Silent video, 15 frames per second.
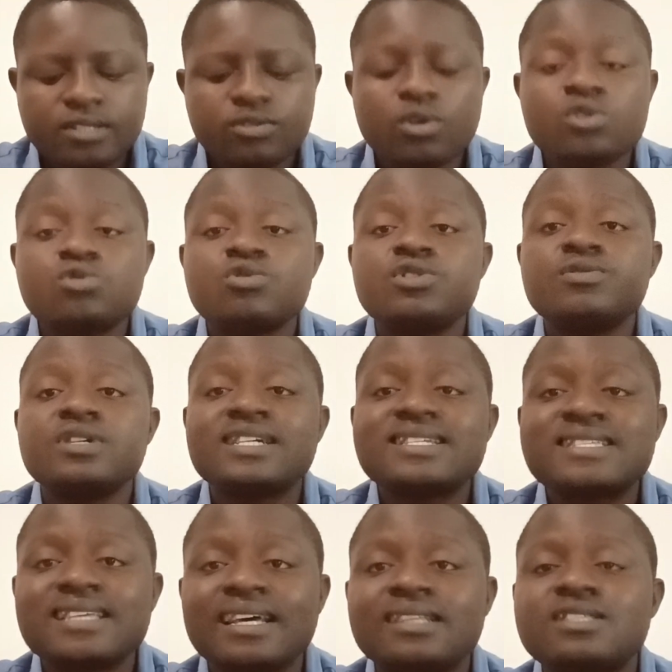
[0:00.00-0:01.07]
Take note to
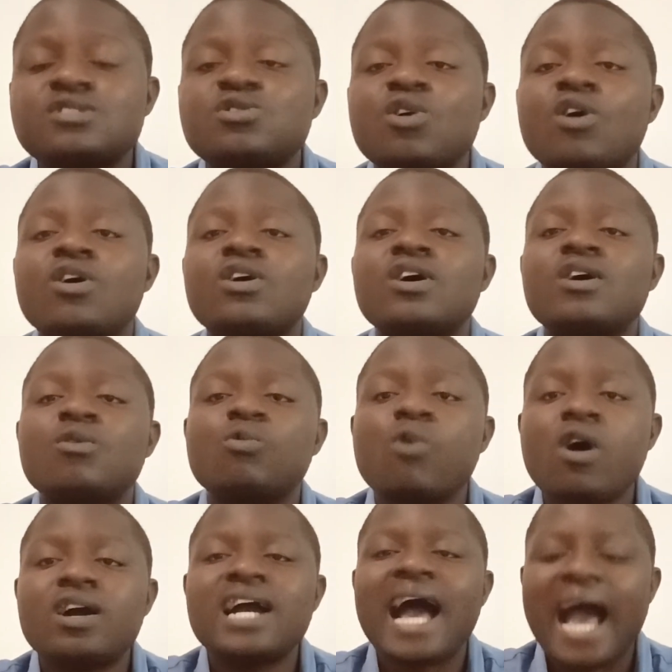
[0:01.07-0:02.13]
insert your
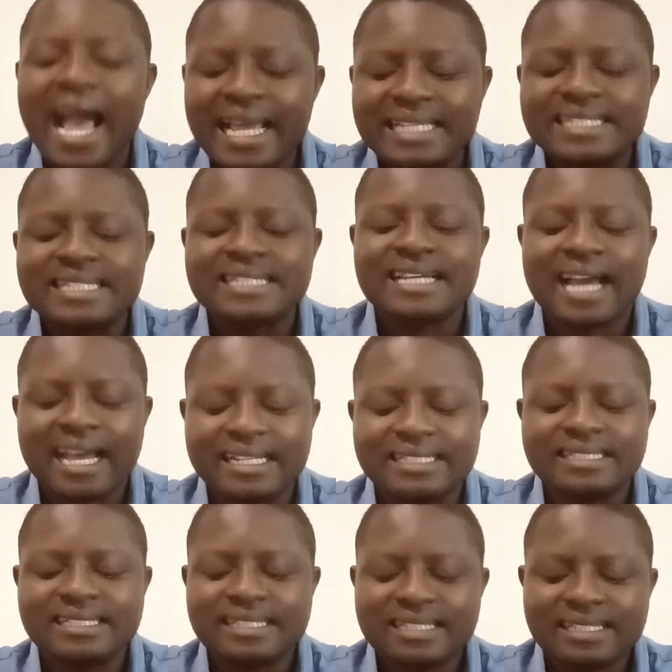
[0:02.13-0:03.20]
work ID
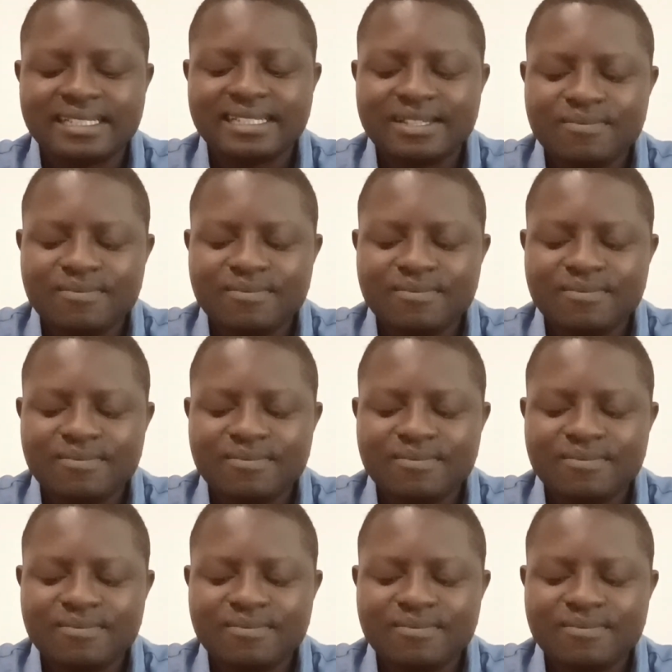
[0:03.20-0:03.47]
card.